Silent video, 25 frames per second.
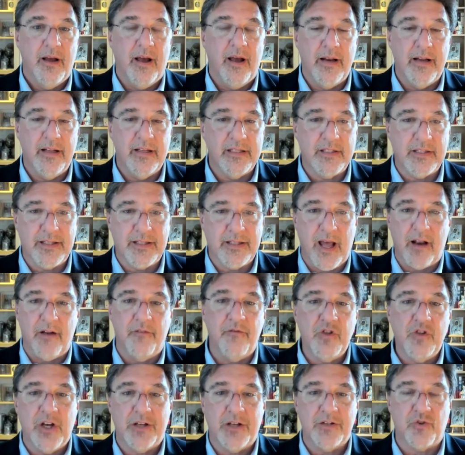And instead
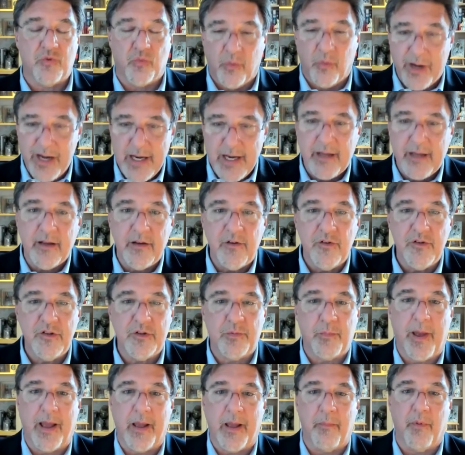of just reading a
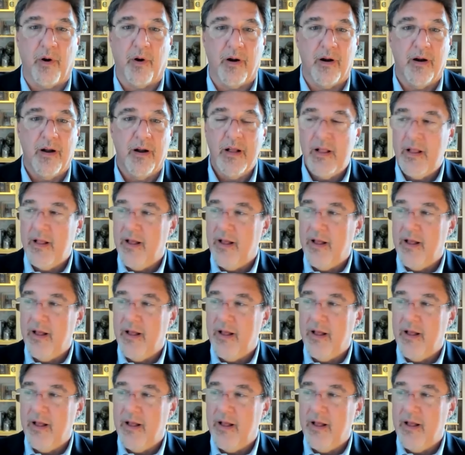newspaper